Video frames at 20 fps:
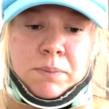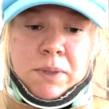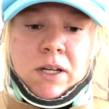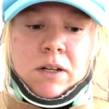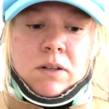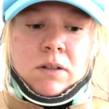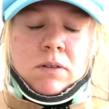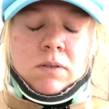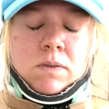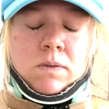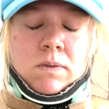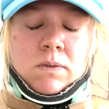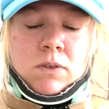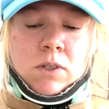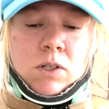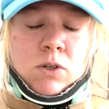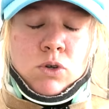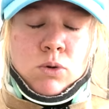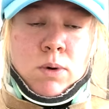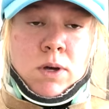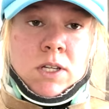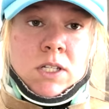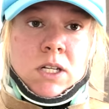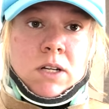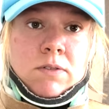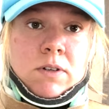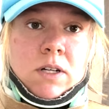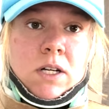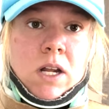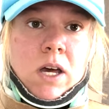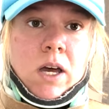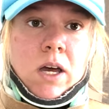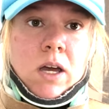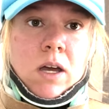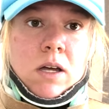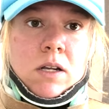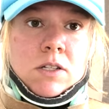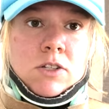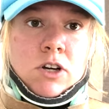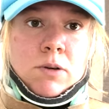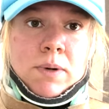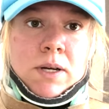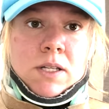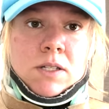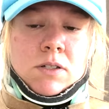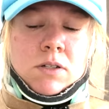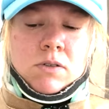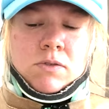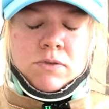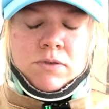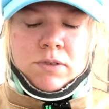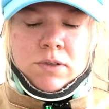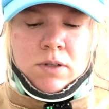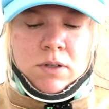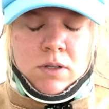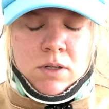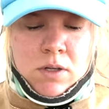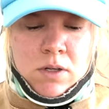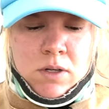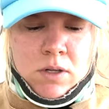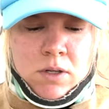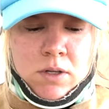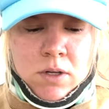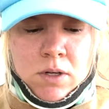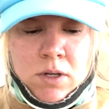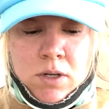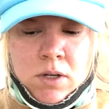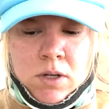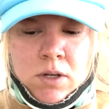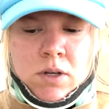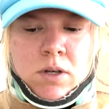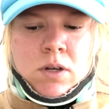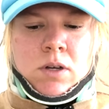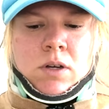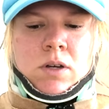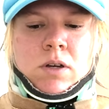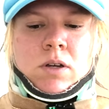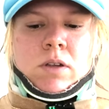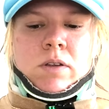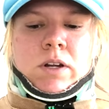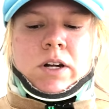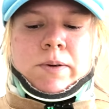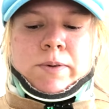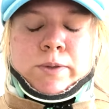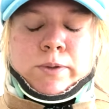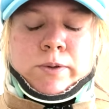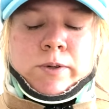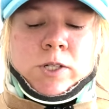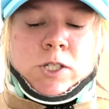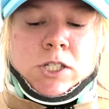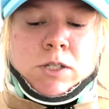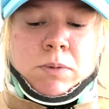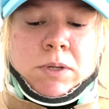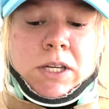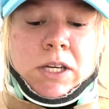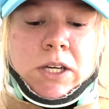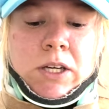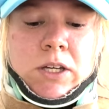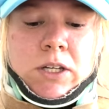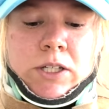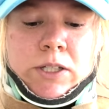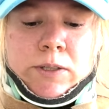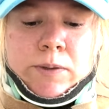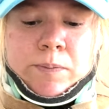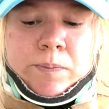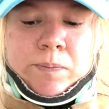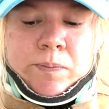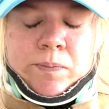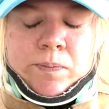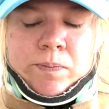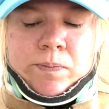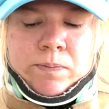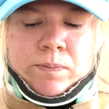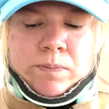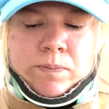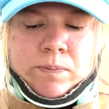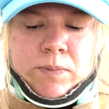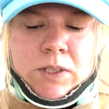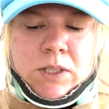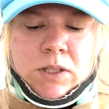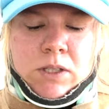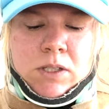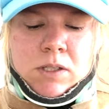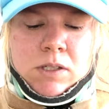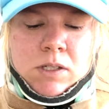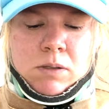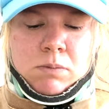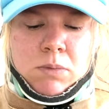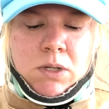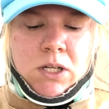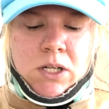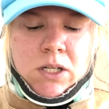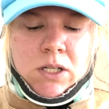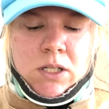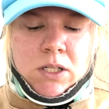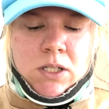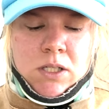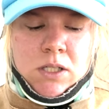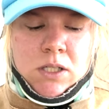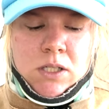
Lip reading: that almost every day and tell myself that I'm supposed to be here, that this is my